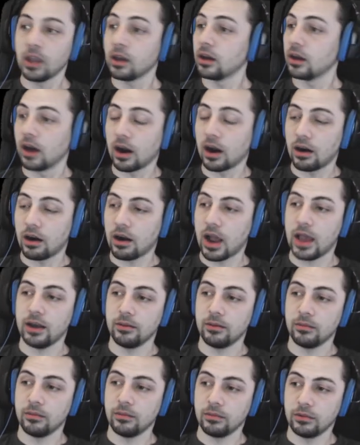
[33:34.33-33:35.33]
All
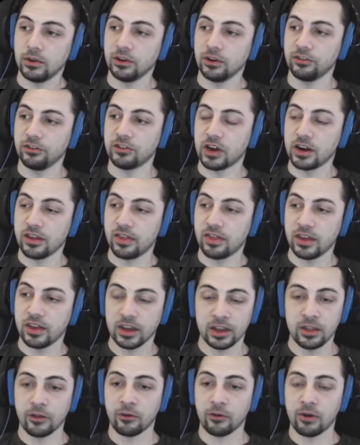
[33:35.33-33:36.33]
right. You're starting to think
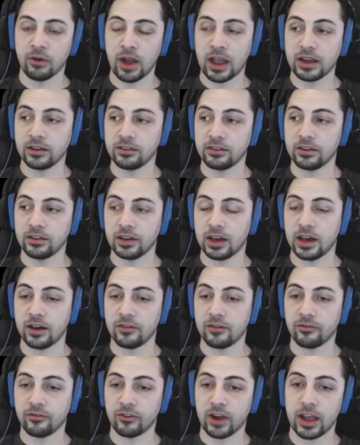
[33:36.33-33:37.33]
in the right
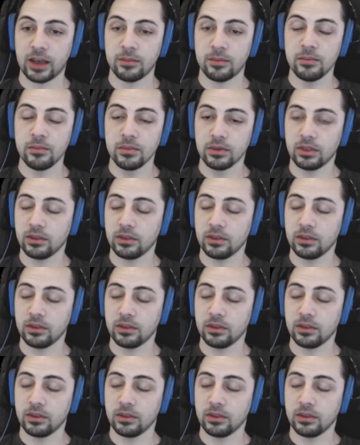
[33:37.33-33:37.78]
frame.